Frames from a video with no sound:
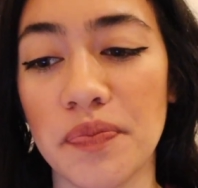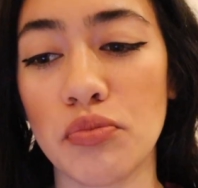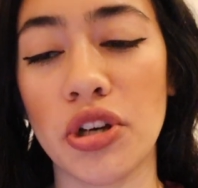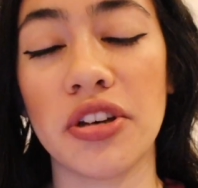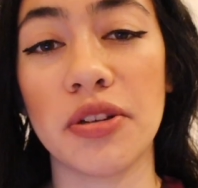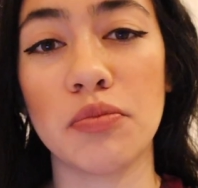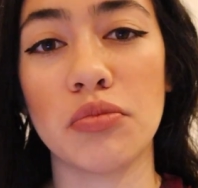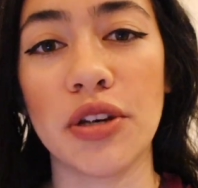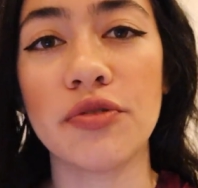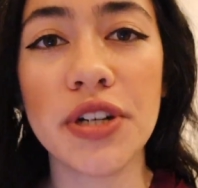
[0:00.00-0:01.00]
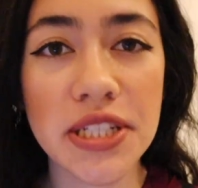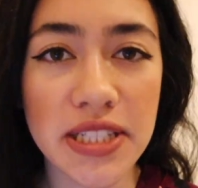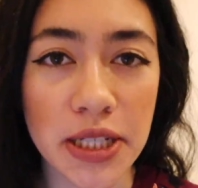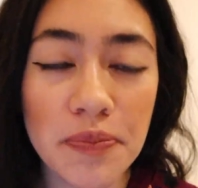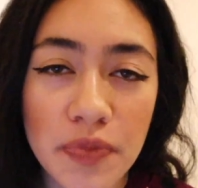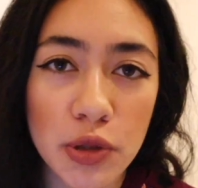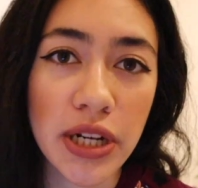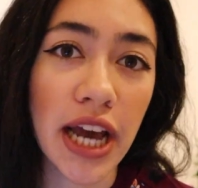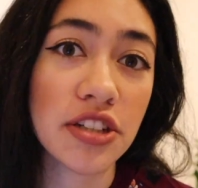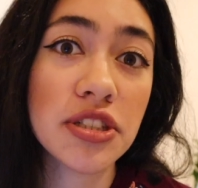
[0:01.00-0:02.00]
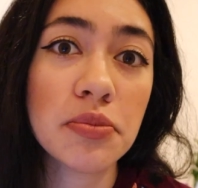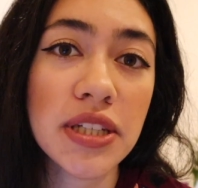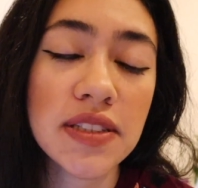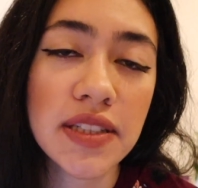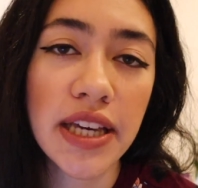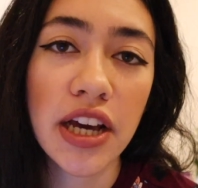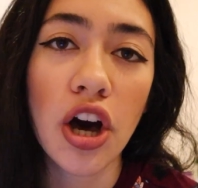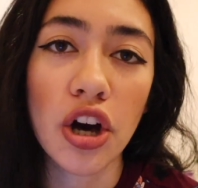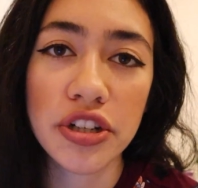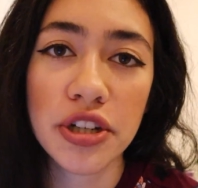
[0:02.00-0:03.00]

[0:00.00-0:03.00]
But my first tip would actually be to get all